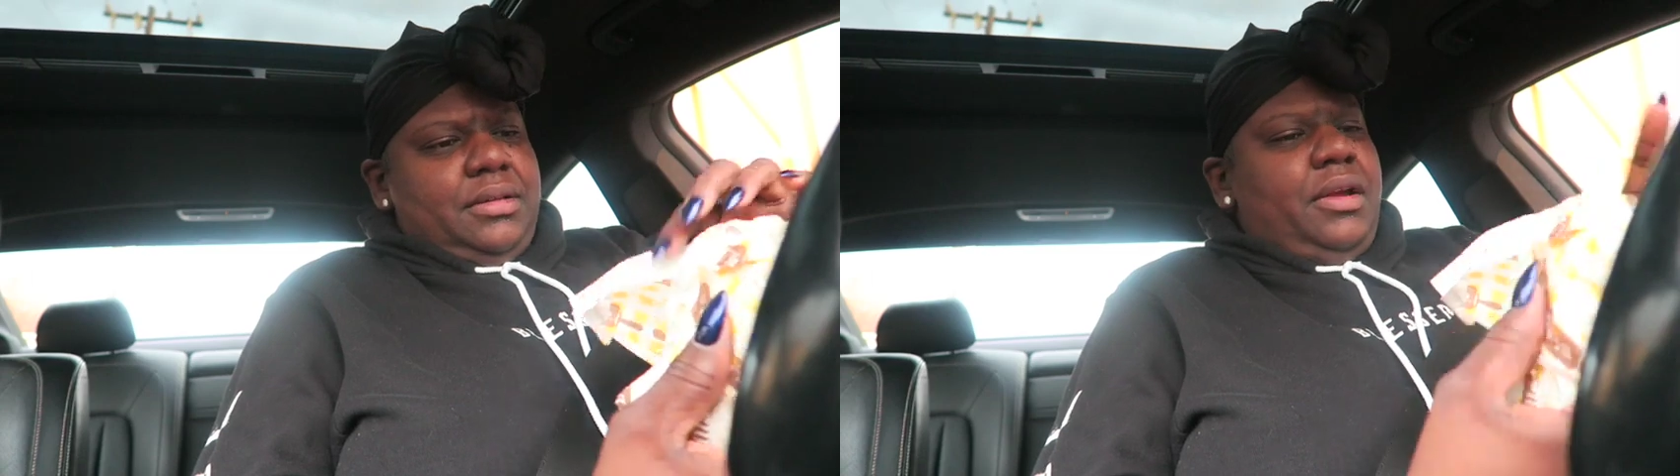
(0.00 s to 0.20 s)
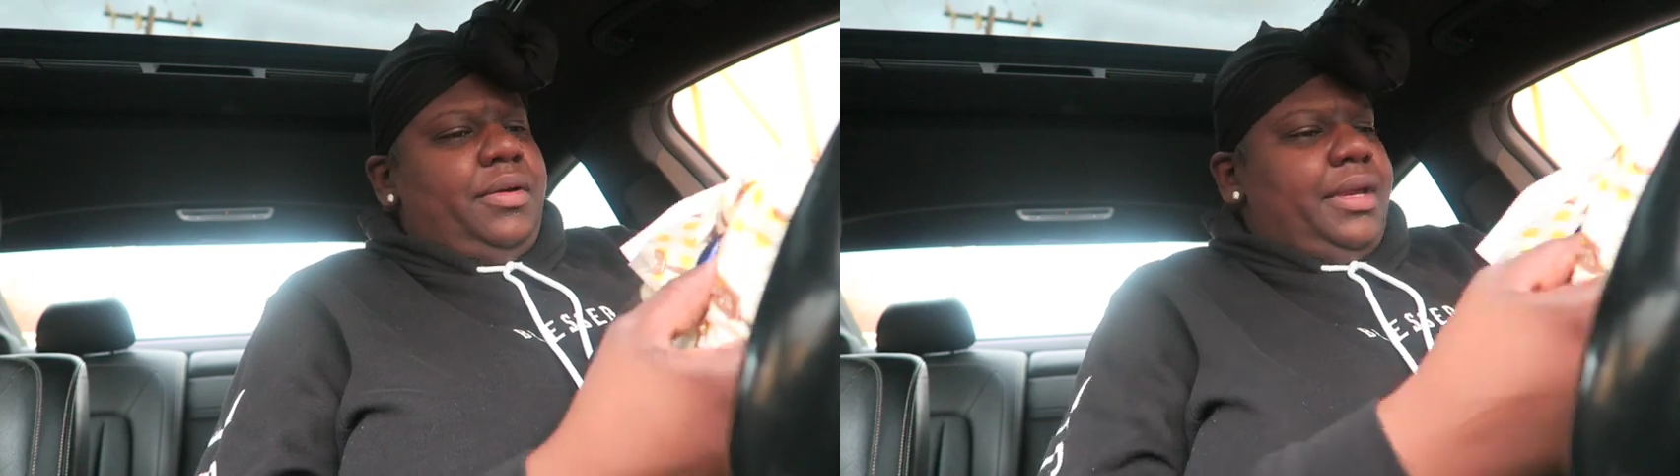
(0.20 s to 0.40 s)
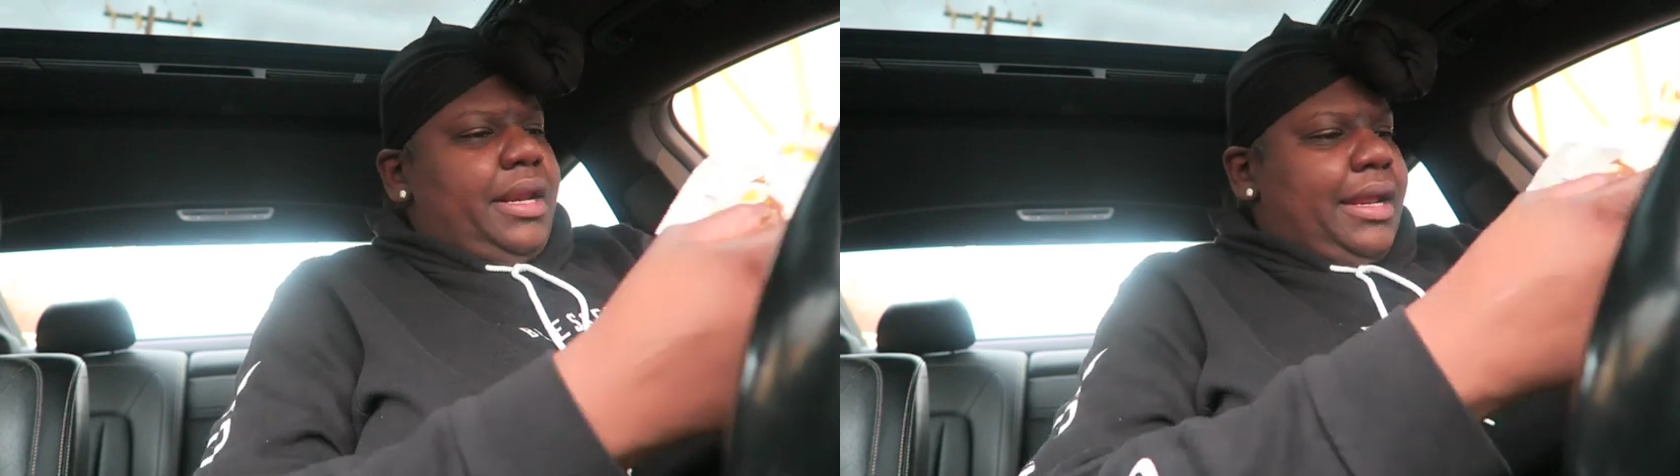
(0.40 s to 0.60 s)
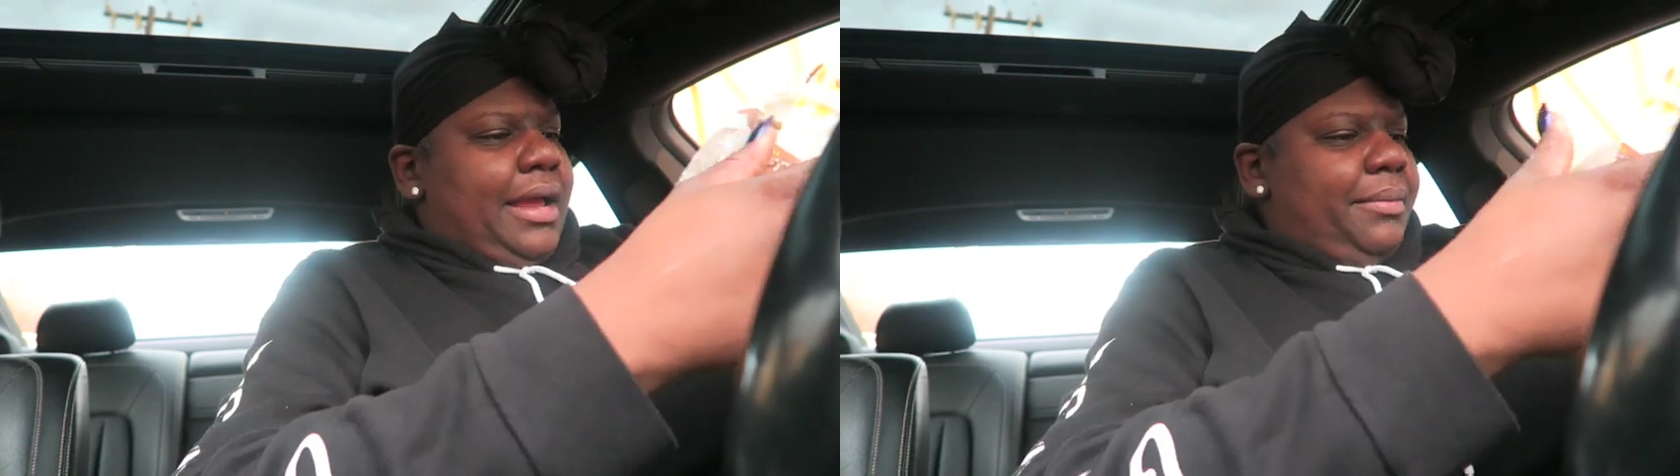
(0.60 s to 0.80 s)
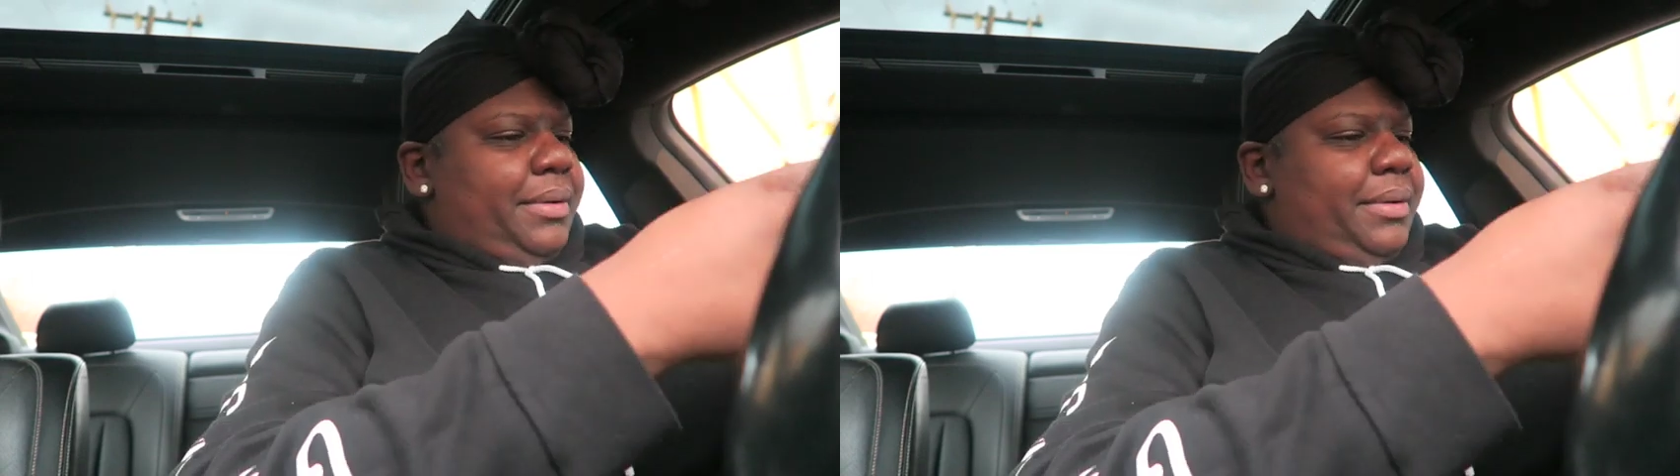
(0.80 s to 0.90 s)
Oh, yeah, they got